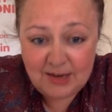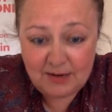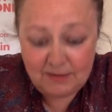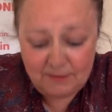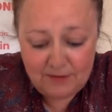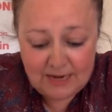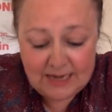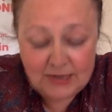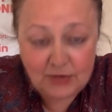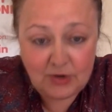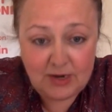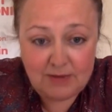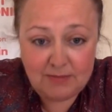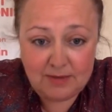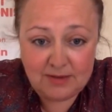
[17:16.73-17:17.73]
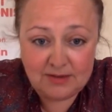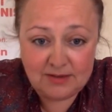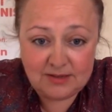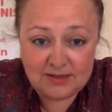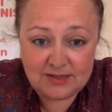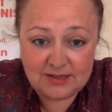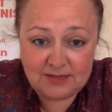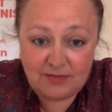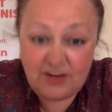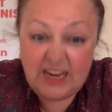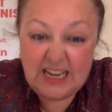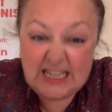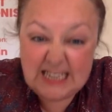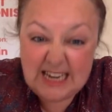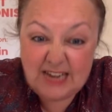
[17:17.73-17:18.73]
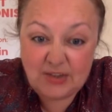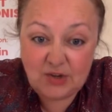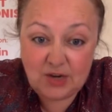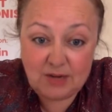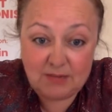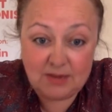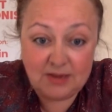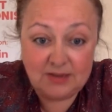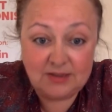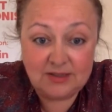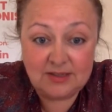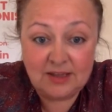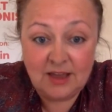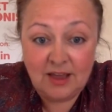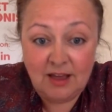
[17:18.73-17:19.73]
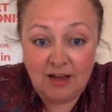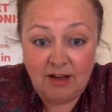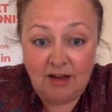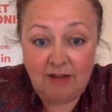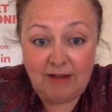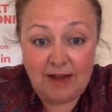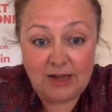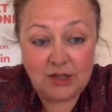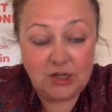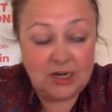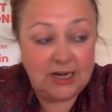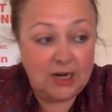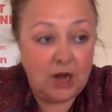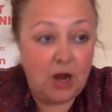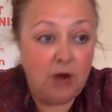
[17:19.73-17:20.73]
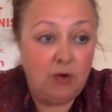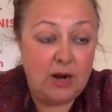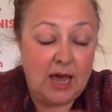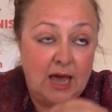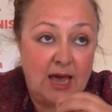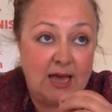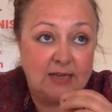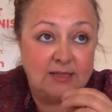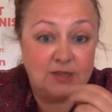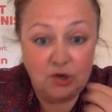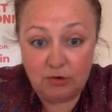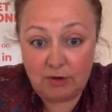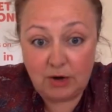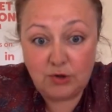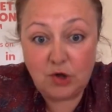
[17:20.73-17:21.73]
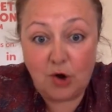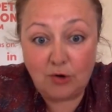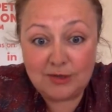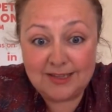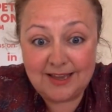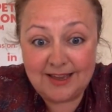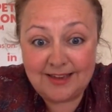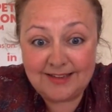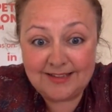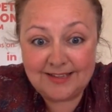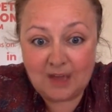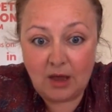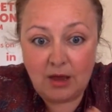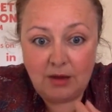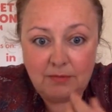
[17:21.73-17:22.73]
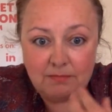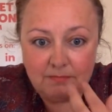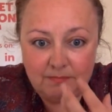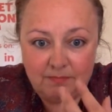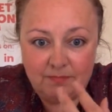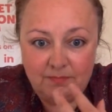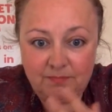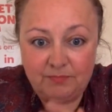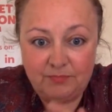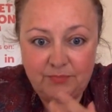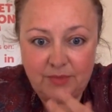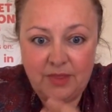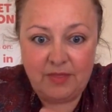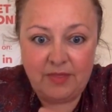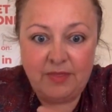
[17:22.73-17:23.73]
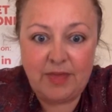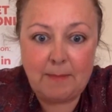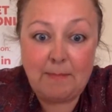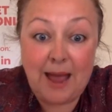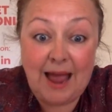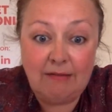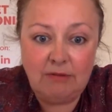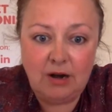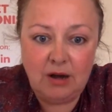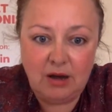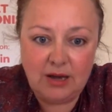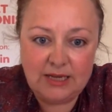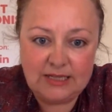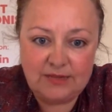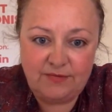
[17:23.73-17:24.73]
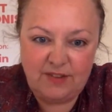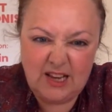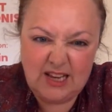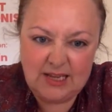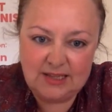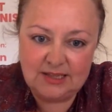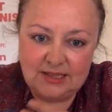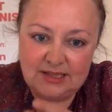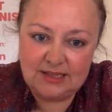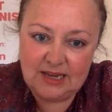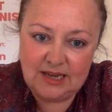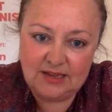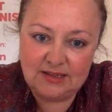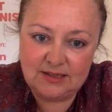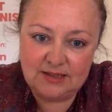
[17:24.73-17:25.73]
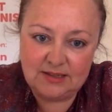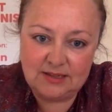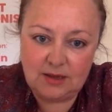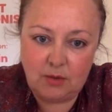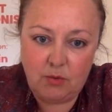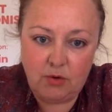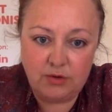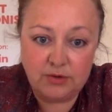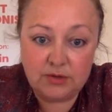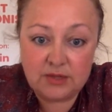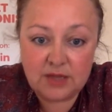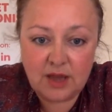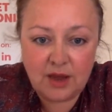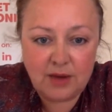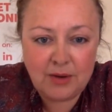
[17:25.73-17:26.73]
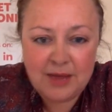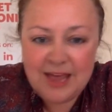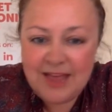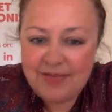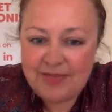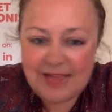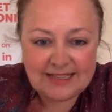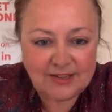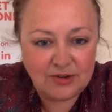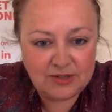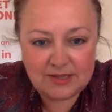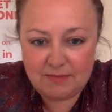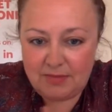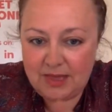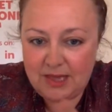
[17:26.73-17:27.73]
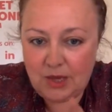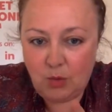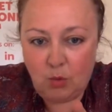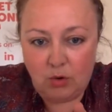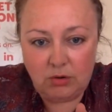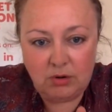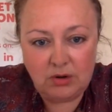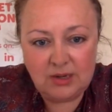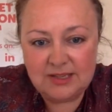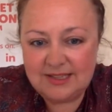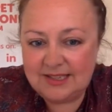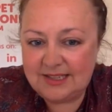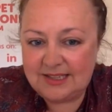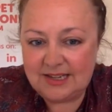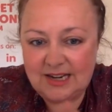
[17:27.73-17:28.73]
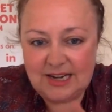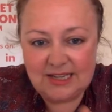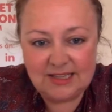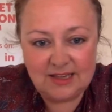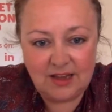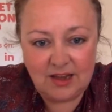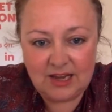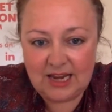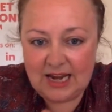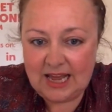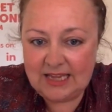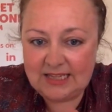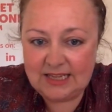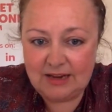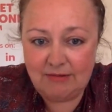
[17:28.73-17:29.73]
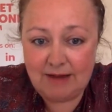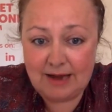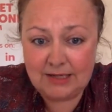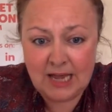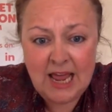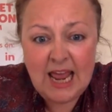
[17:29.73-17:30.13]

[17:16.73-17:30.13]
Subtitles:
Flea treatments, flea and tick treatments are actually known as neurotoxic. So they paralyse fleas and ticks and so on. So that's not something you want consistently circulating around.